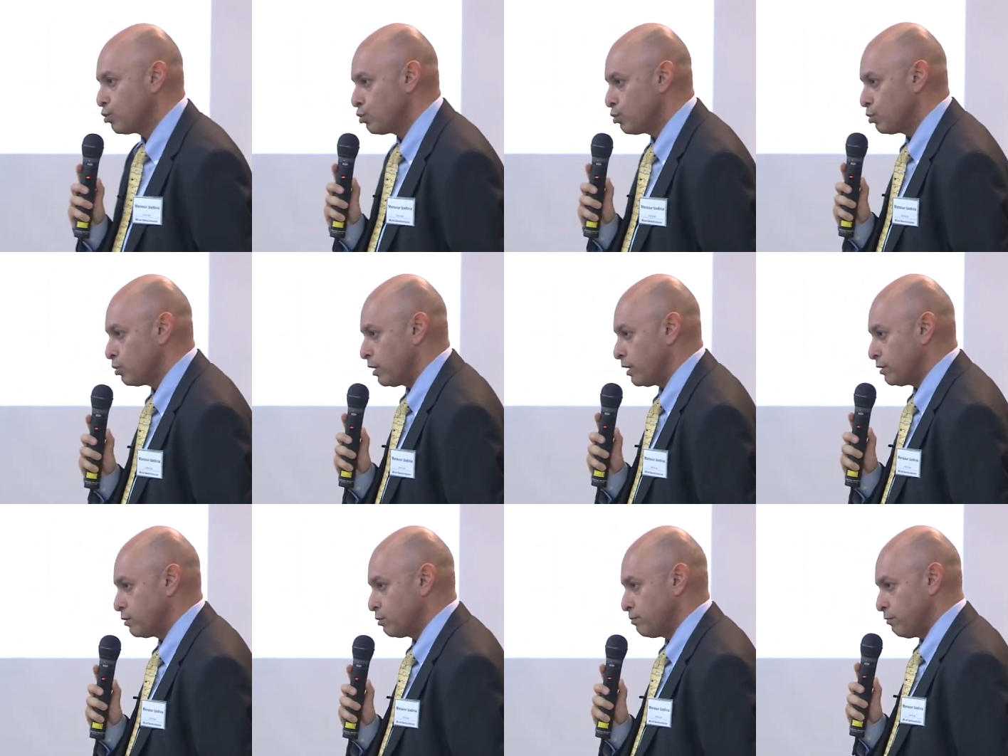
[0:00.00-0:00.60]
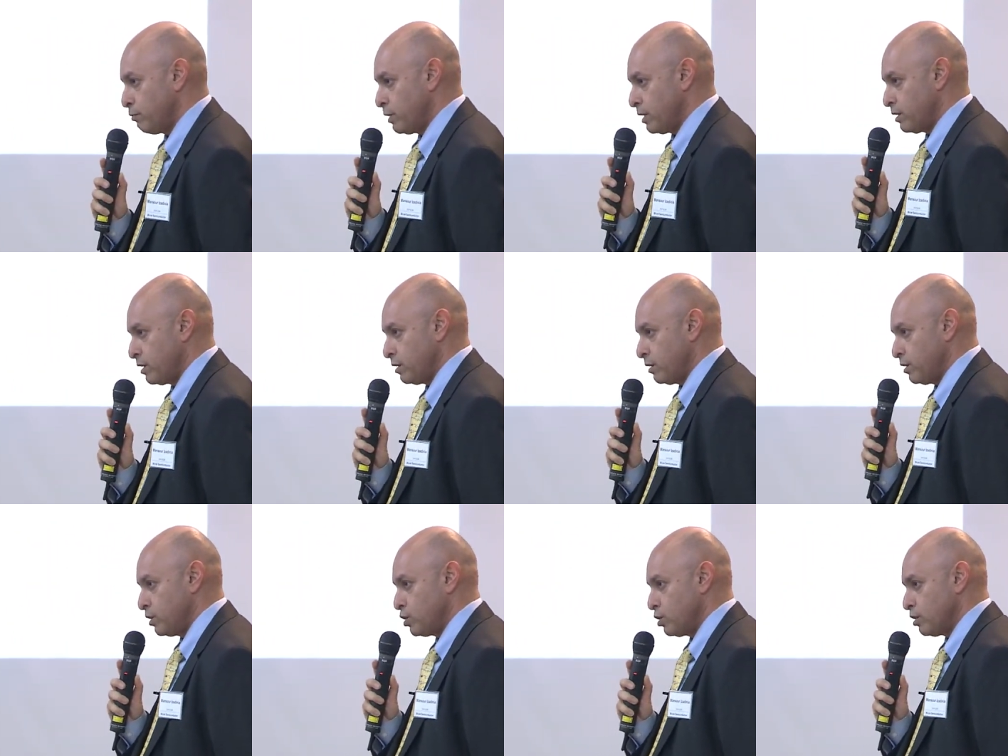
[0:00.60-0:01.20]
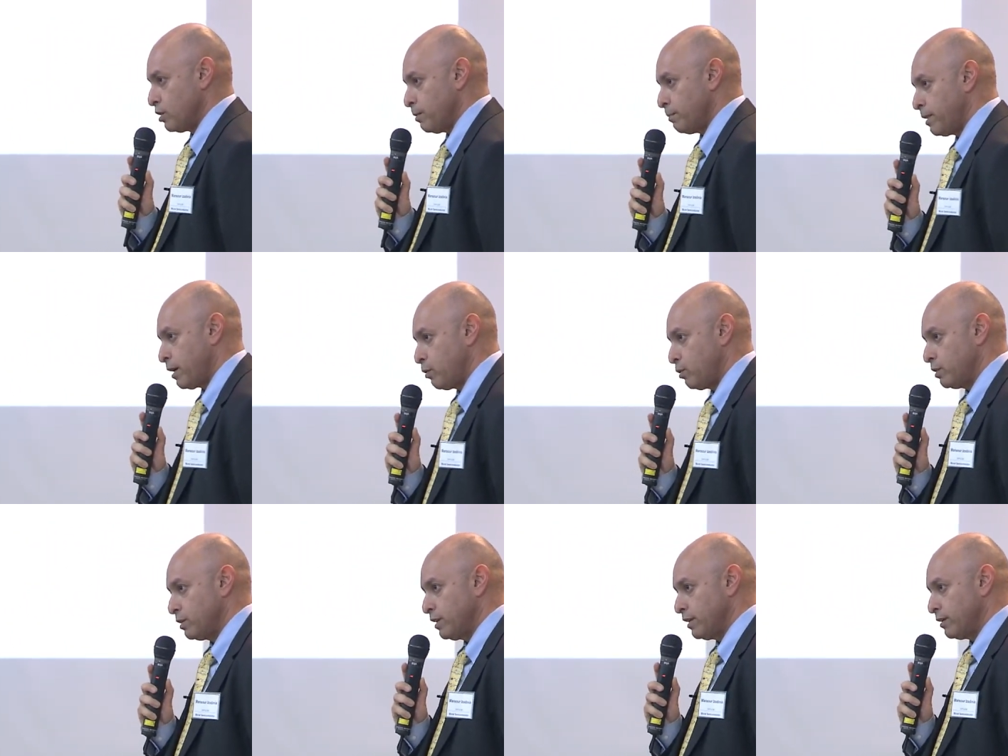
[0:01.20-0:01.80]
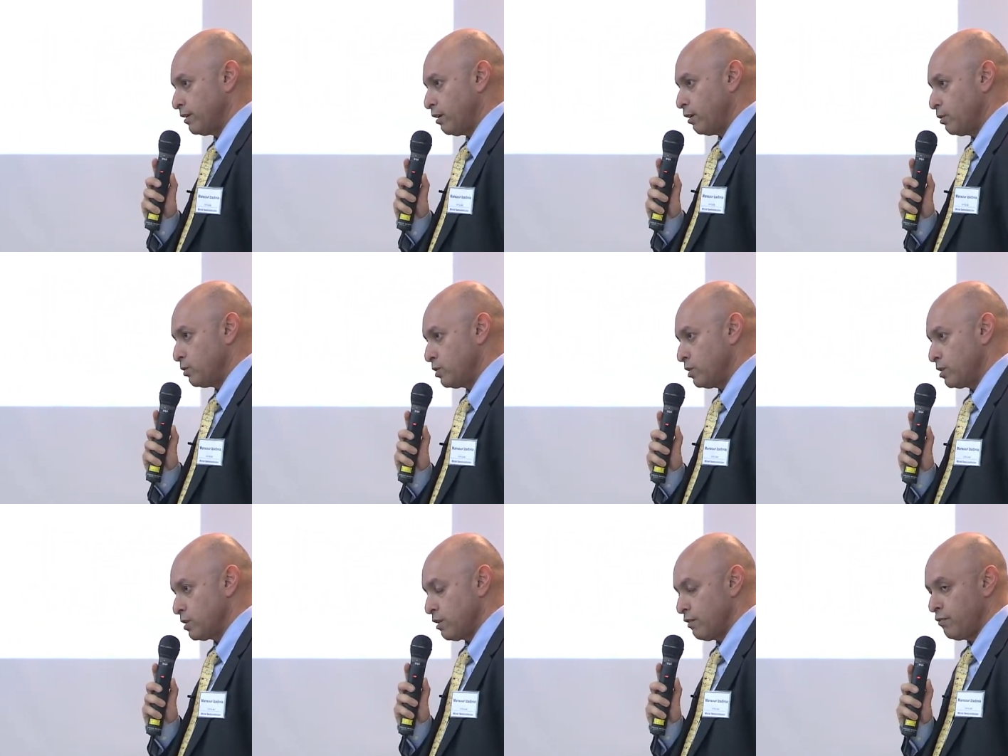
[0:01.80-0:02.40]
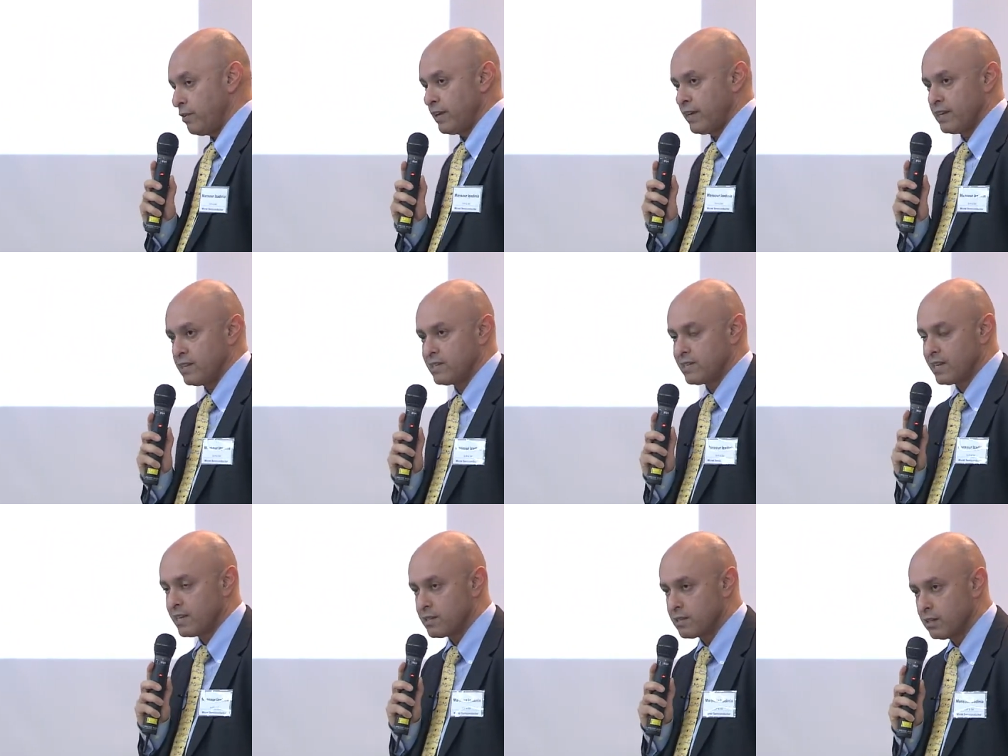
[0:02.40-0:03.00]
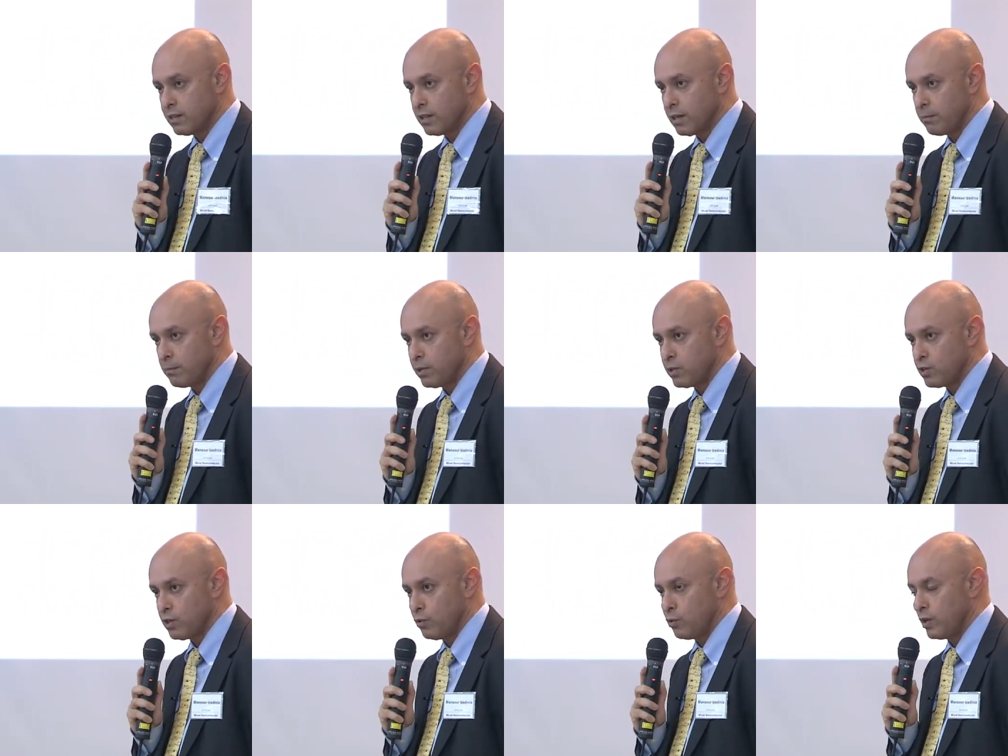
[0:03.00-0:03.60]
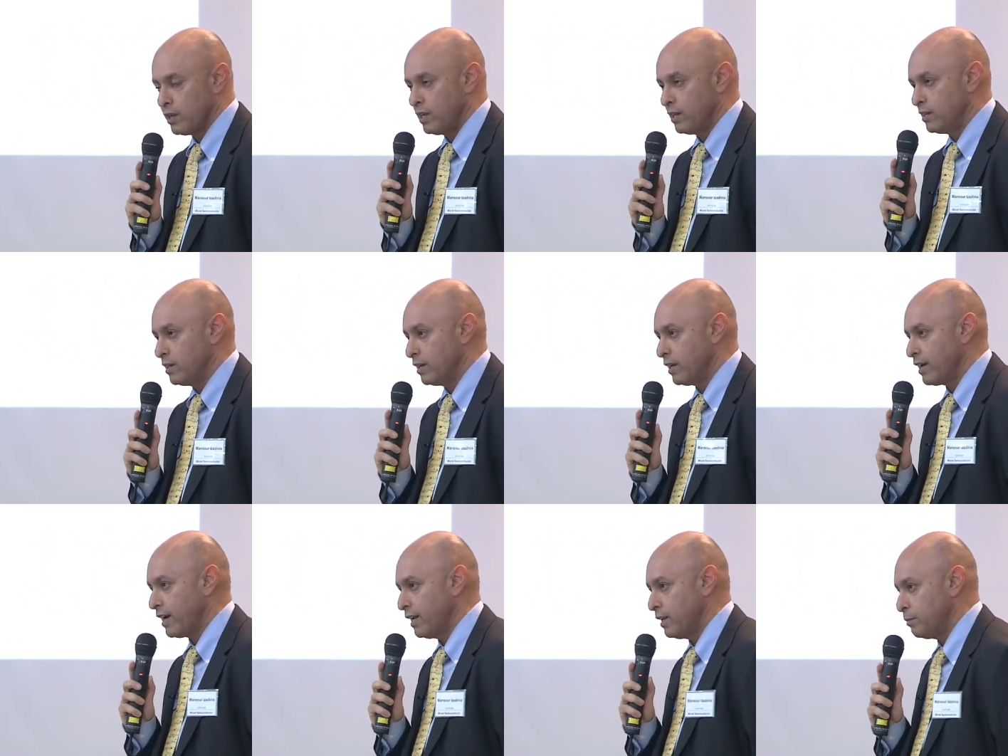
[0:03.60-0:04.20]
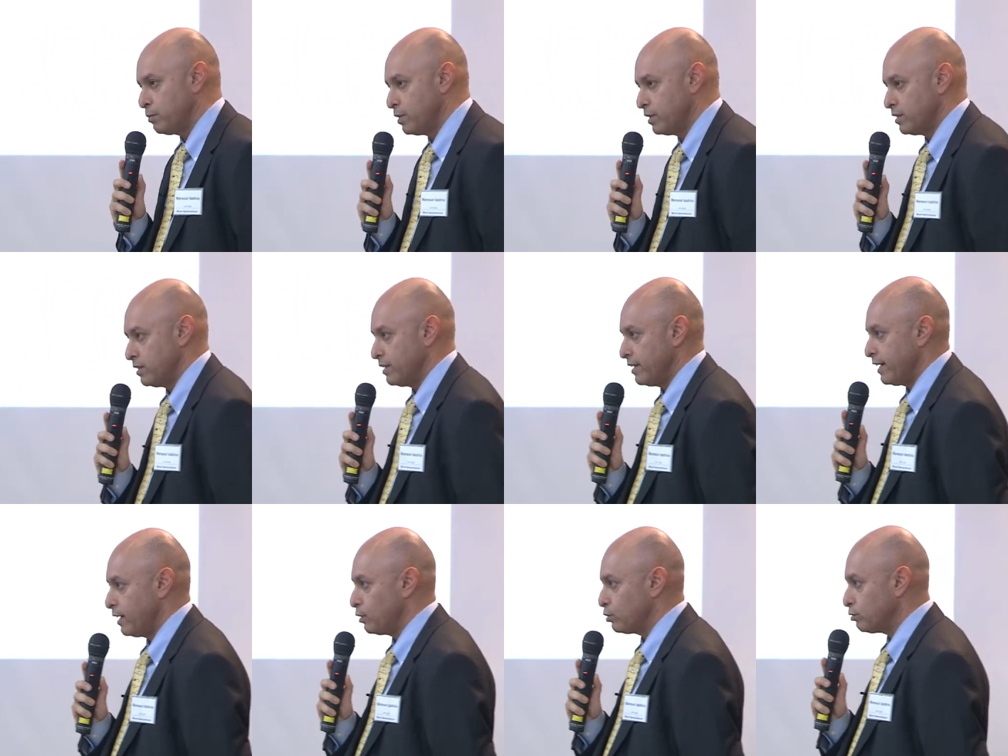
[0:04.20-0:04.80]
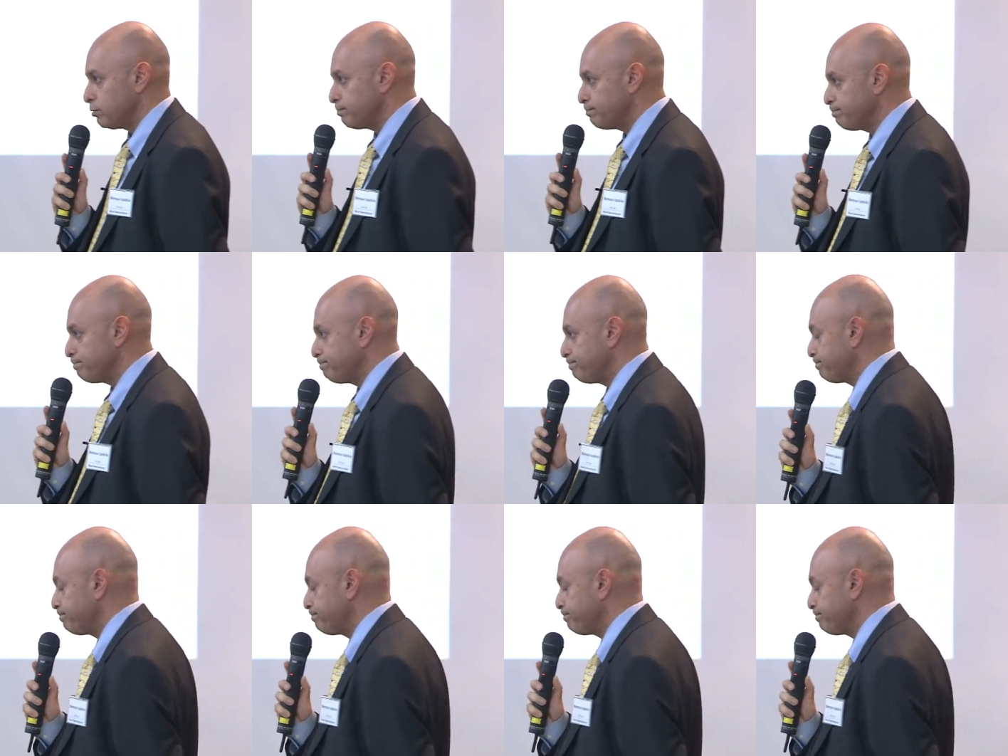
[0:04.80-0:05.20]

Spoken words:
with the digital power technology. So if we can sense the temperature, we can then calibrate it out.